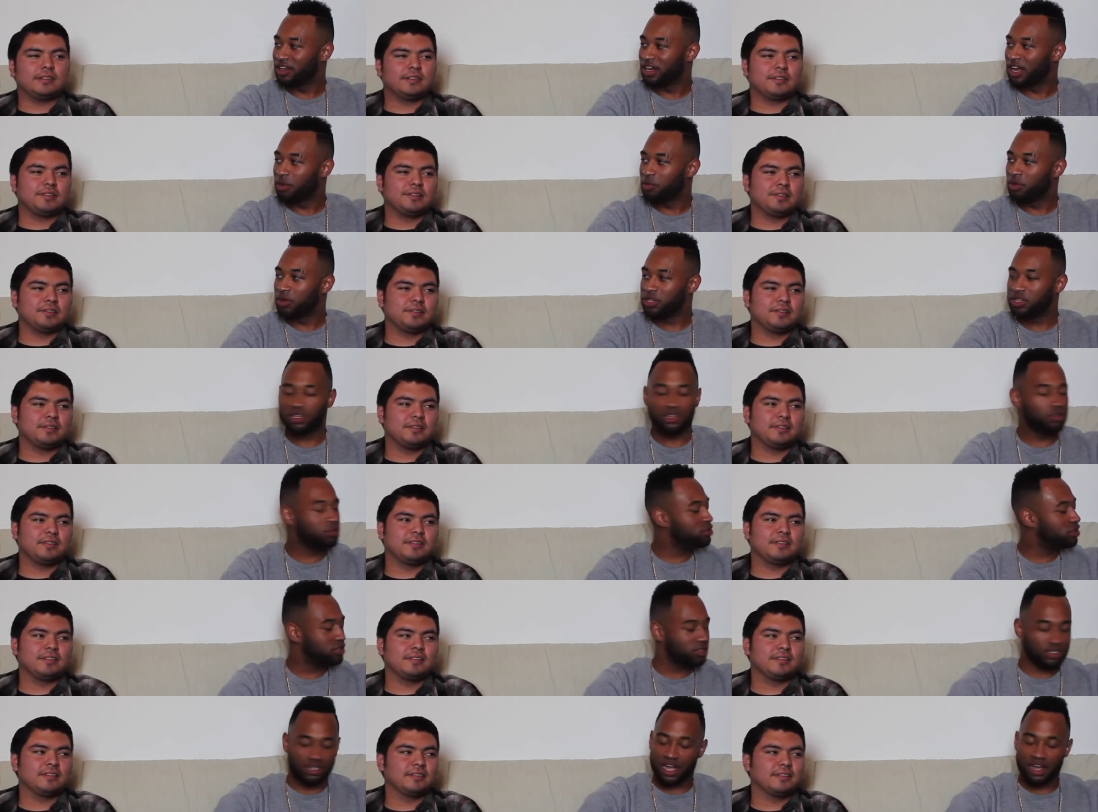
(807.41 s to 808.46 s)
Speaker 1: Like, what do you
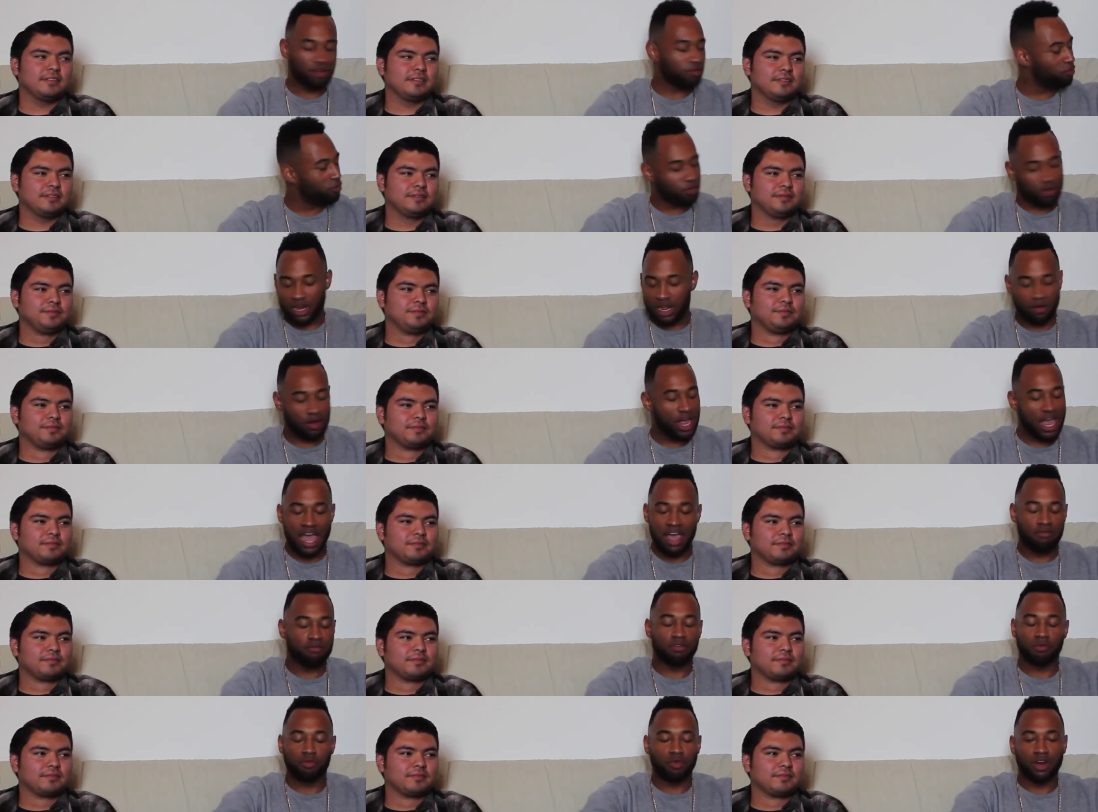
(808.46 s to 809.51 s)
just not want
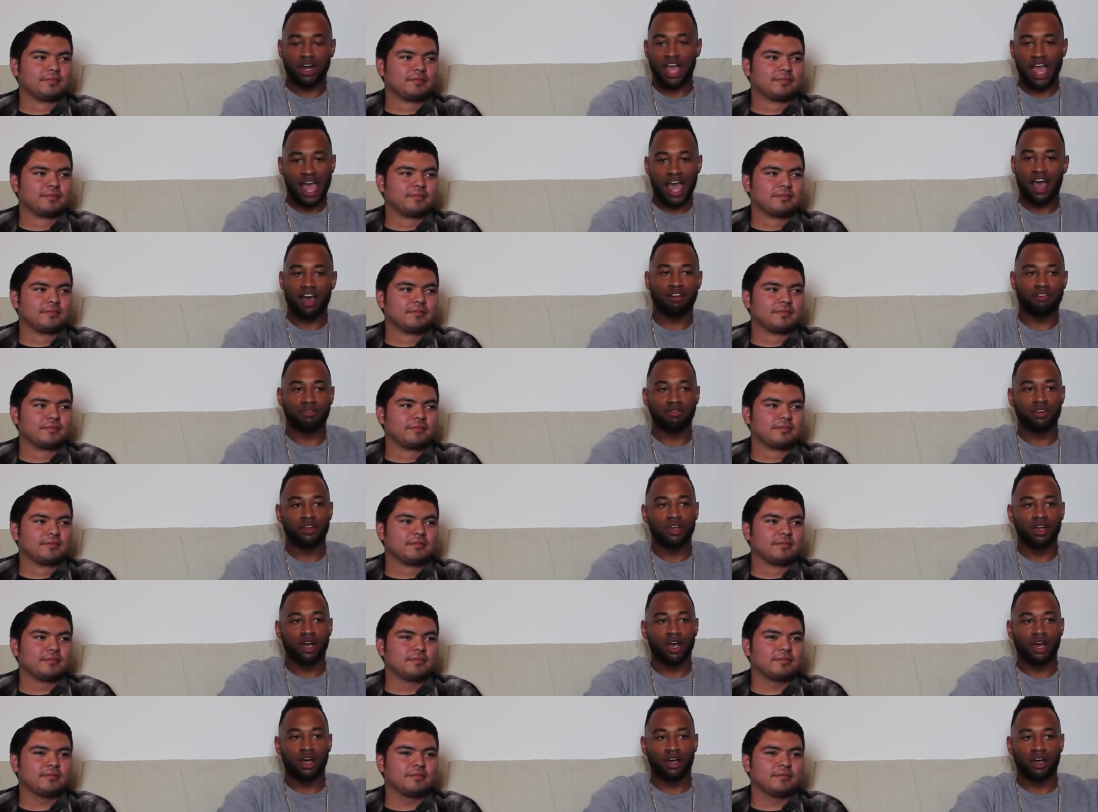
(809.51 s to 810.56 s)
ever want to
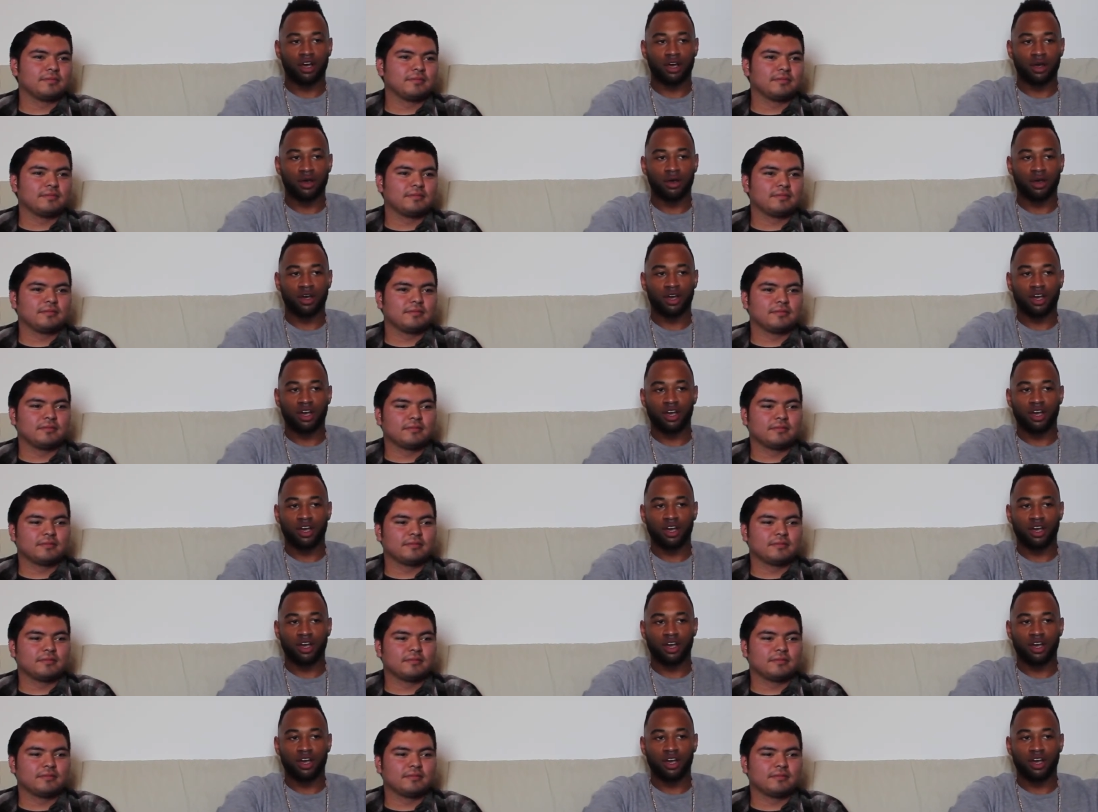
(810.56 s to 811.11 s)
have uh,